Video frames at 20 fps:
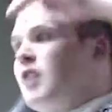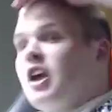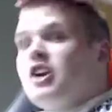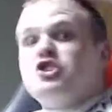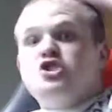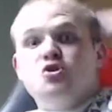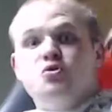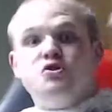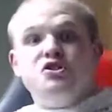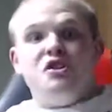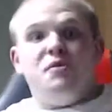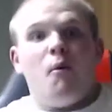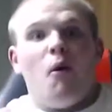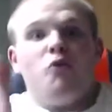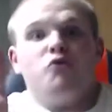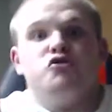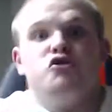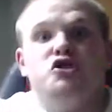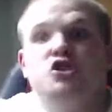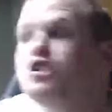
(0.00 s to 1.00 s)
She was the
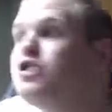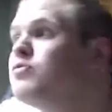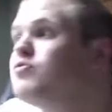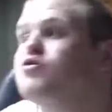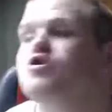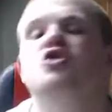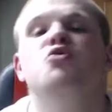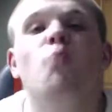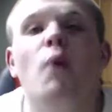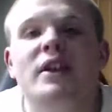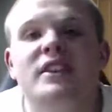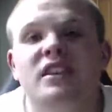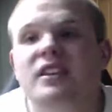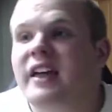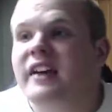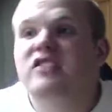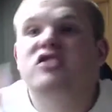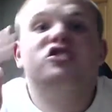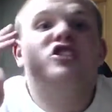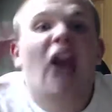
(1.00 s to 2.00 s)
most. She wasted
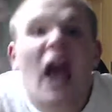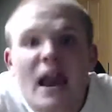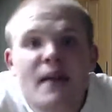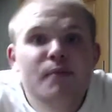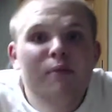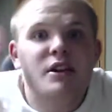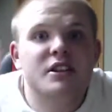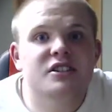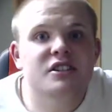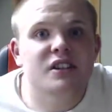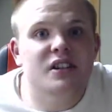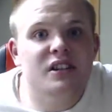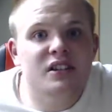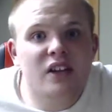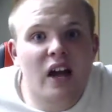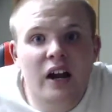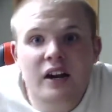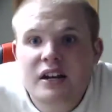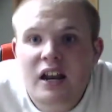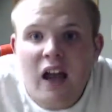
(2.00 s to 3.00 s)
like 10 minutes of the
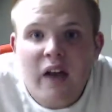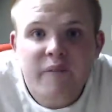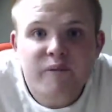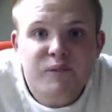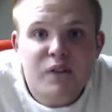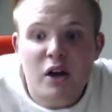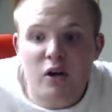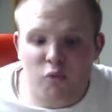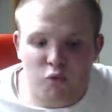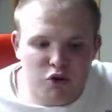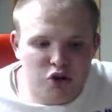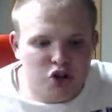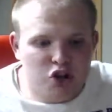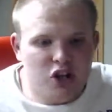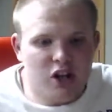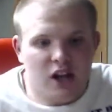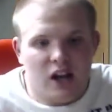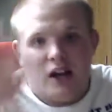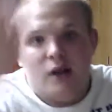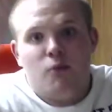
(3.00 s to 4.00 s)
entire damn film when you
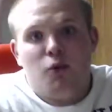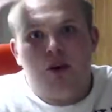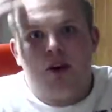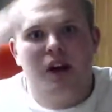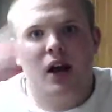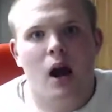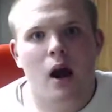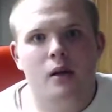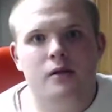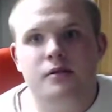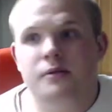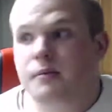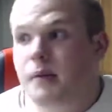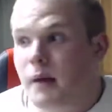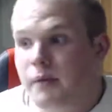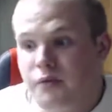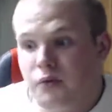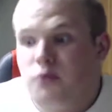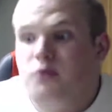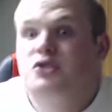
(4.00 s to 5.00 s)
could get any more character
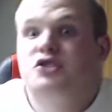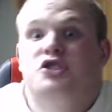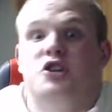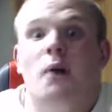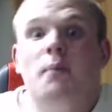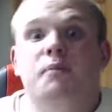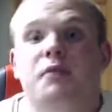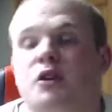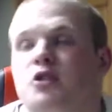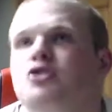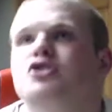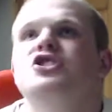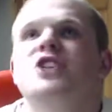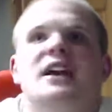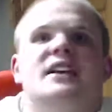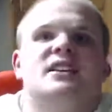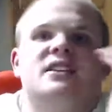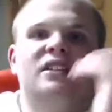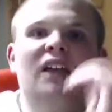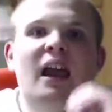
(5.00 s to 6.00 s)
depth or something, or
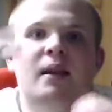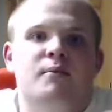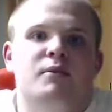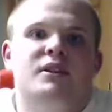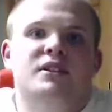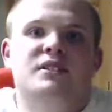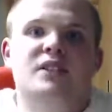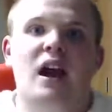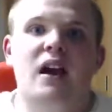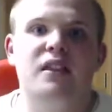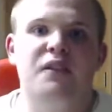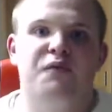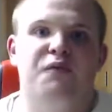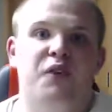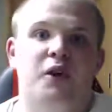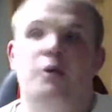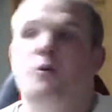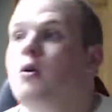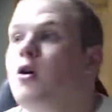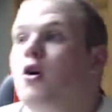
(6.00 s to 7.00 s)
take the 10 minutes out of the
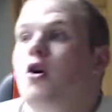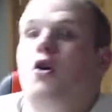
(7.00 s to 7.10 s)
film.